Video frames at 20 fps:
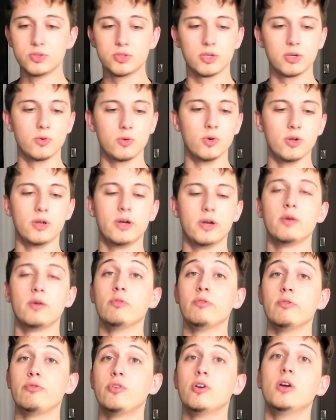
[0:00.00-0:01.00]
I went out of the
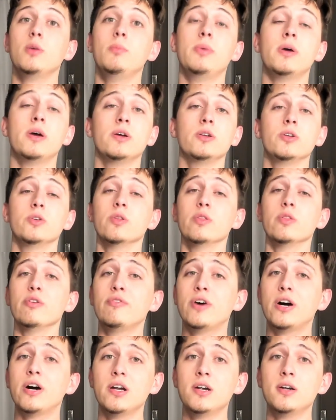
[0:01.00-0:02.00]
frying pan into the
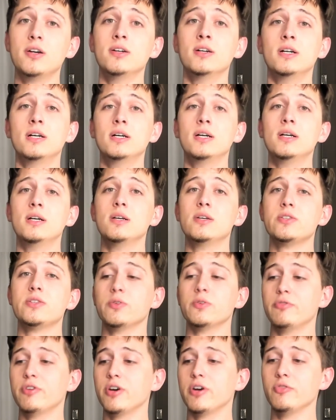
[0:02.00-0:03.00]
fire,
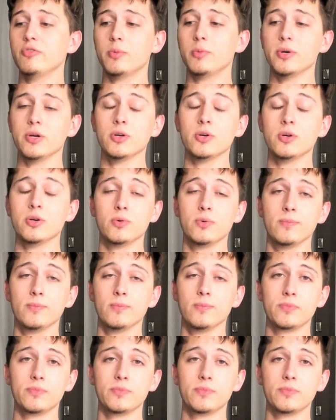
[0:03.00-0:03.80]
survived on my own,